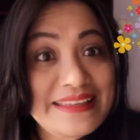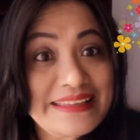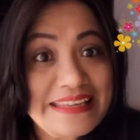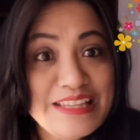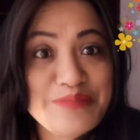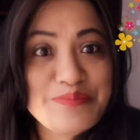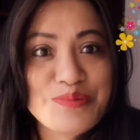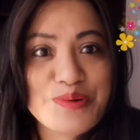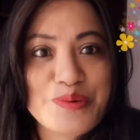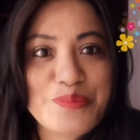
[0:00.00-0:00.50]

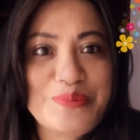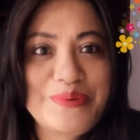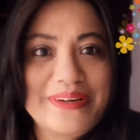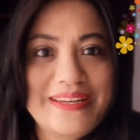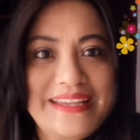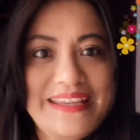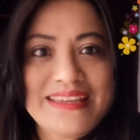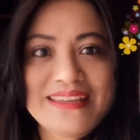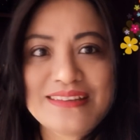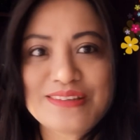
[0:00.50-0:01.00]
eat
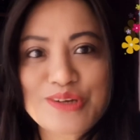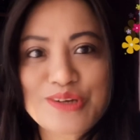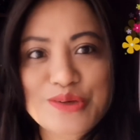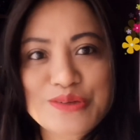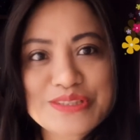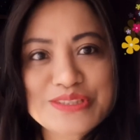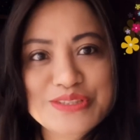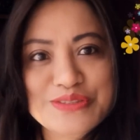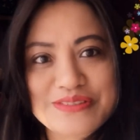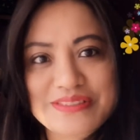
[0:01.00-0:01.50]
properly
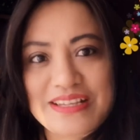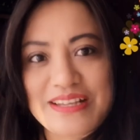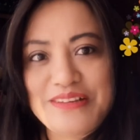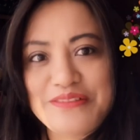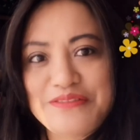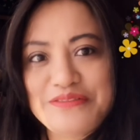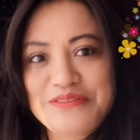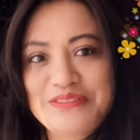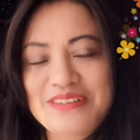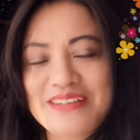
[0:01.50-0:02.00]
nourish
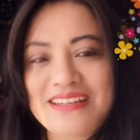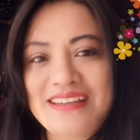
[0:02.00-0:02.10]
yourself